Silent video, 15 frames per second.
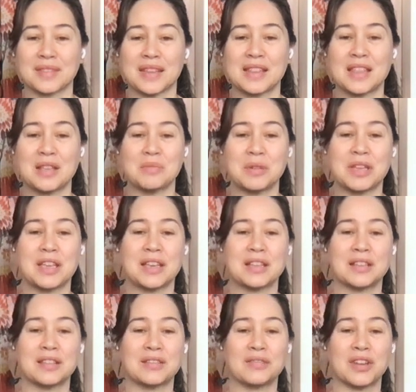And then we
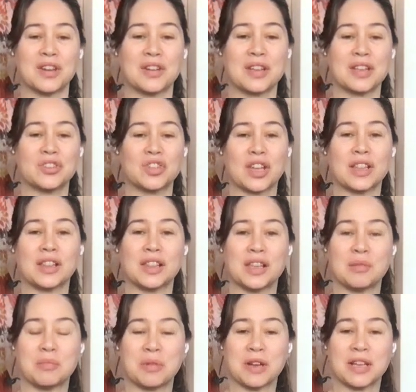can very
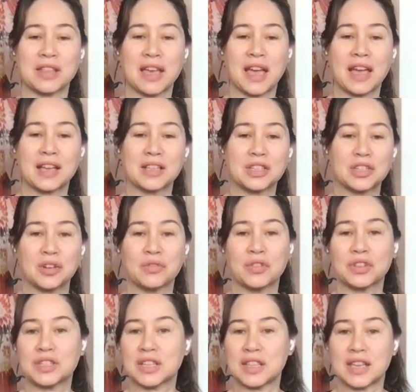gently bring the hands
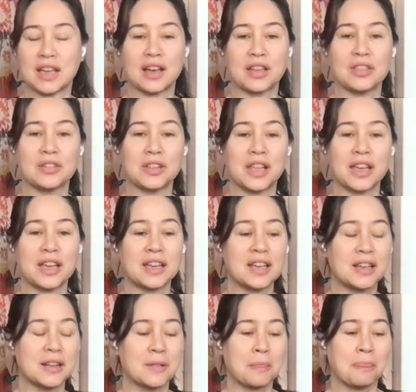over to the other leg
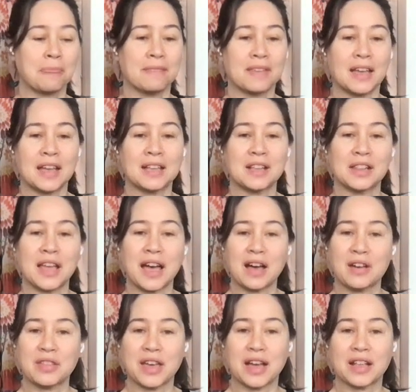and
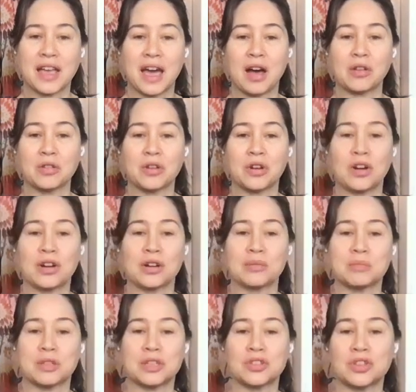allow that outer
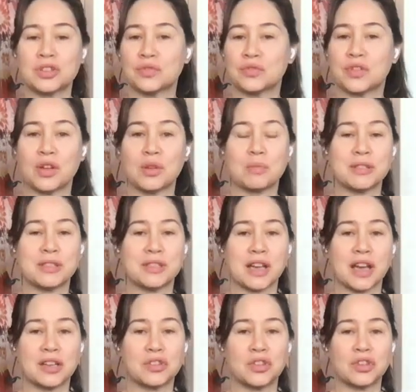arm to just fall
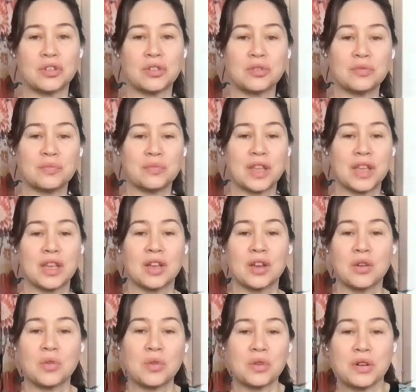beside you.
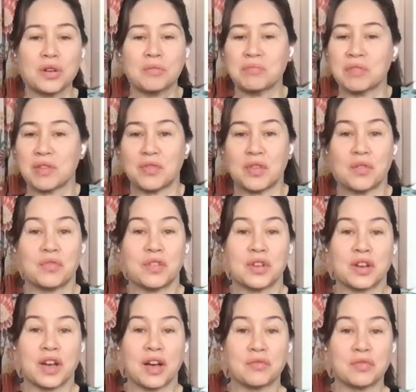Or if you
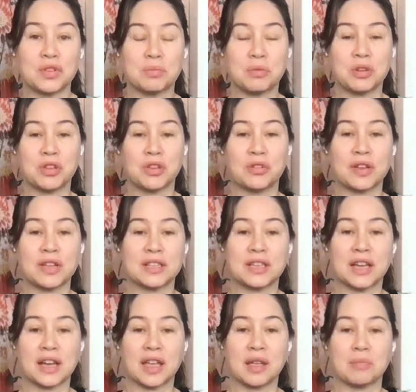feel comfortable, you can
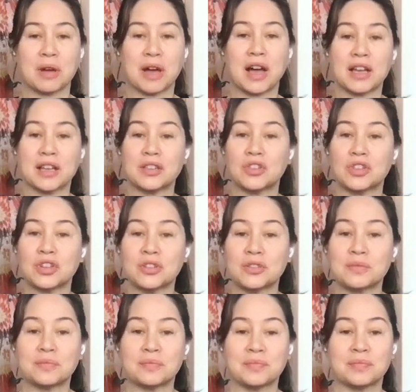tuck it behind you.